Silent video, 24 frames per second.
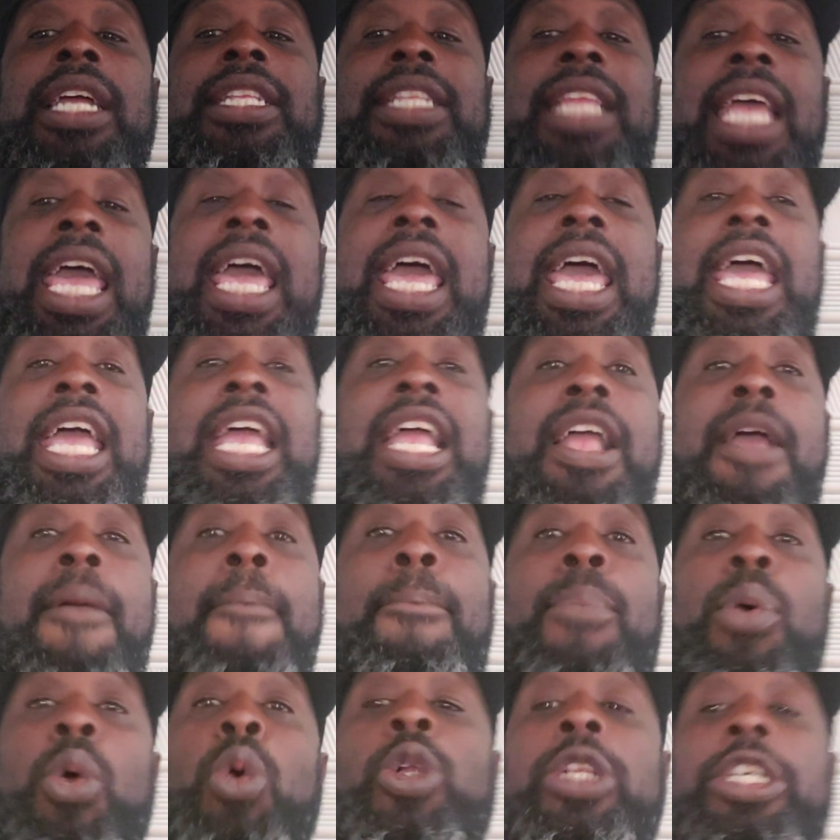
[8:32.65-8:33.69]
that
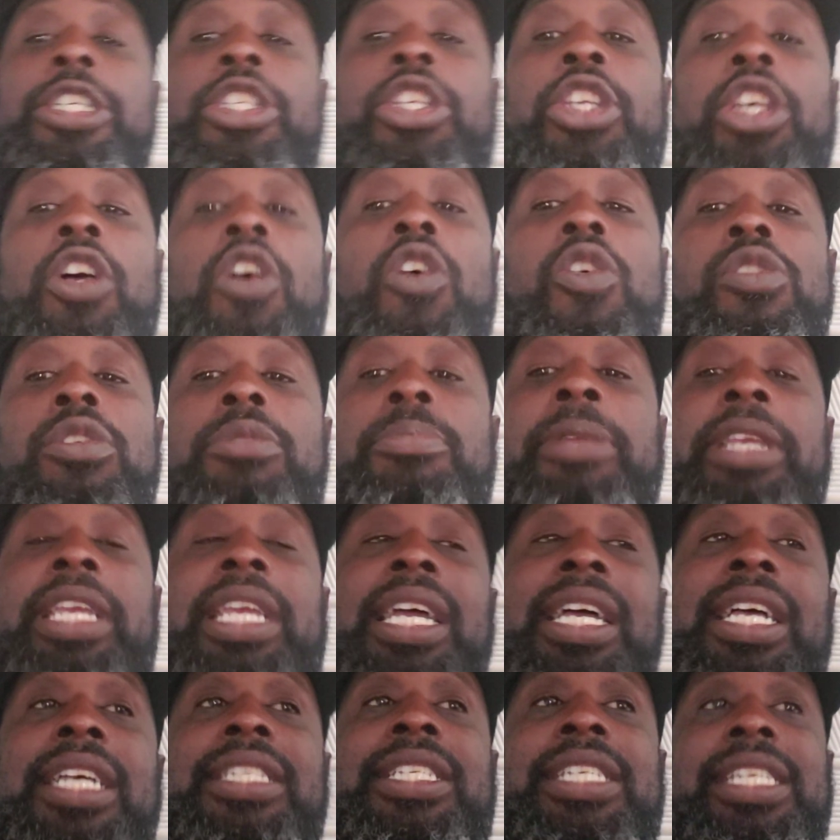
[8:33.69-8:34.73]
Buddha chose,
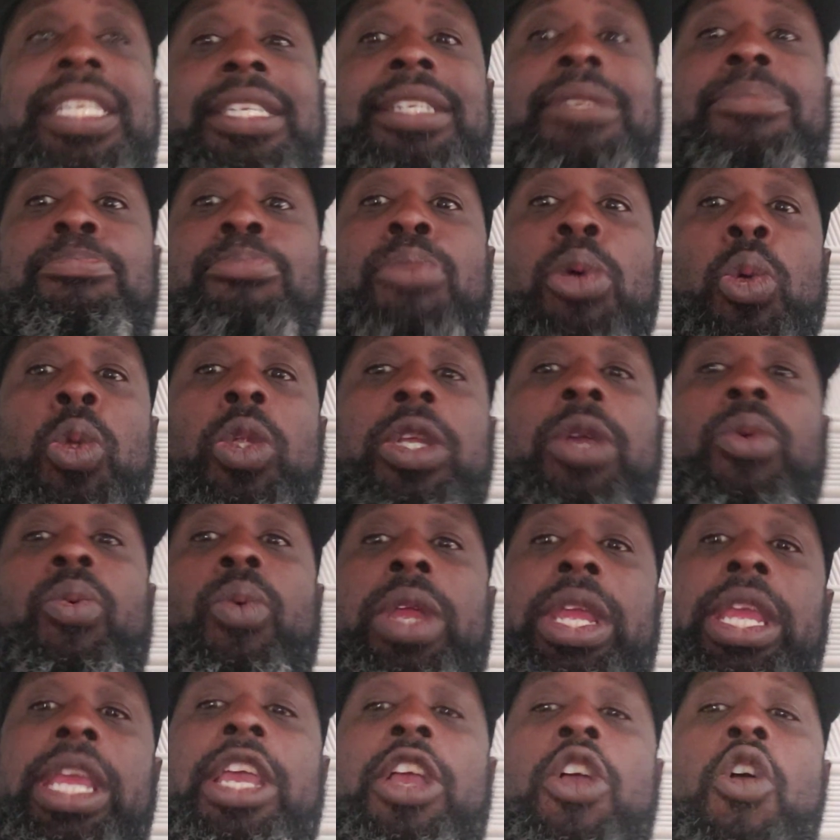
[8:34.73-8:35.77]
because he's Buddha
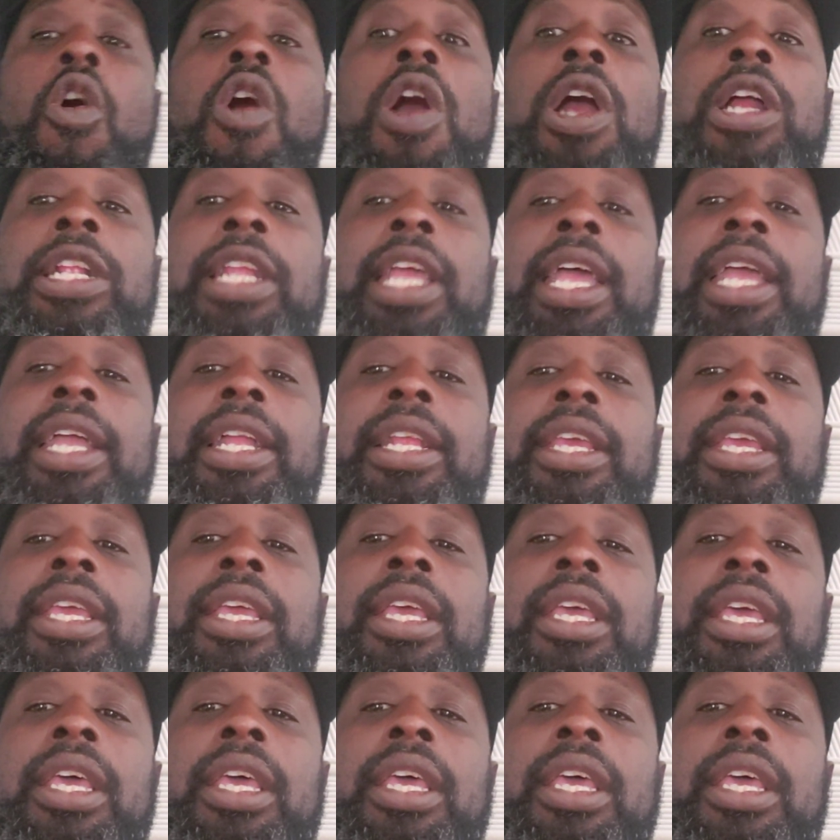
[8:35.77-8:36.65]
reincarnated.